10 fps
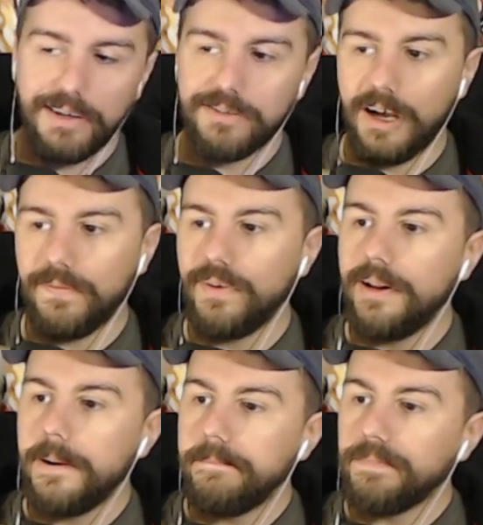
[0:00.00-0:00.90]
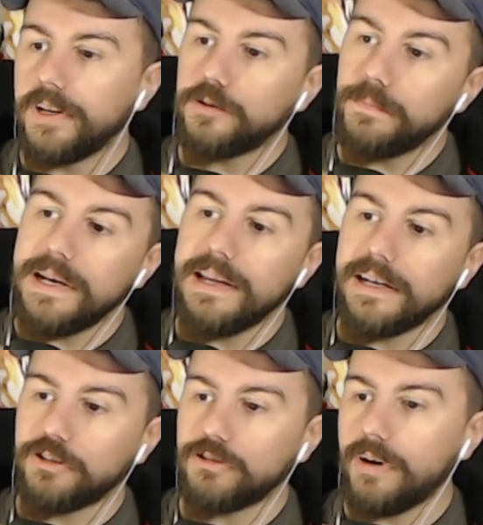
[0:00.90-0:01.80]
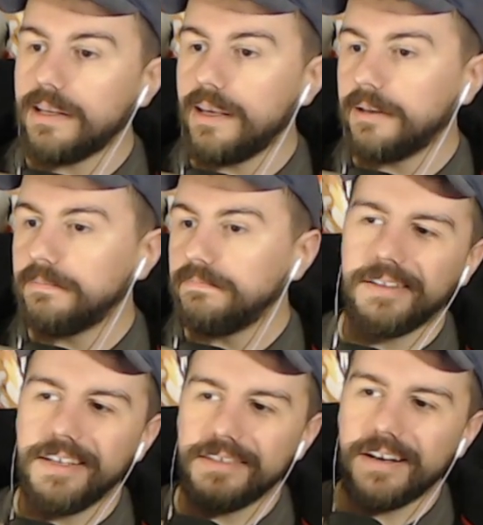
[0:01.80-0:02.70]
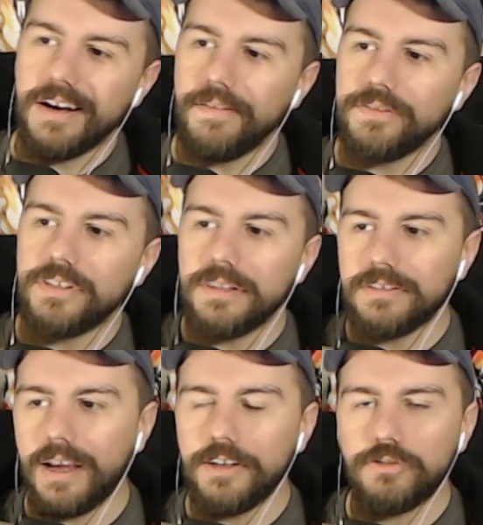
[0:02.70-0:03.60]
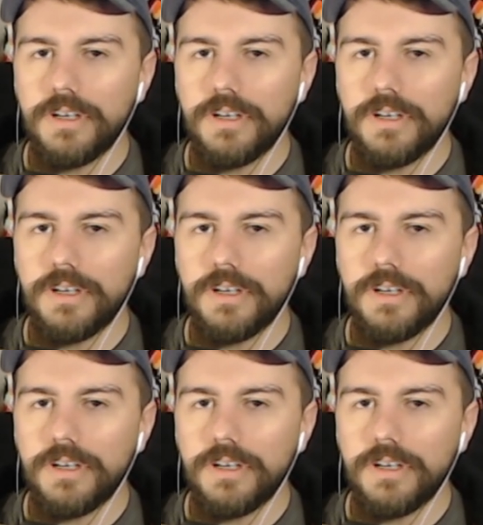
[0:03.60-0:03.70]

yourself a speedy and a striking, a decent enough synthesized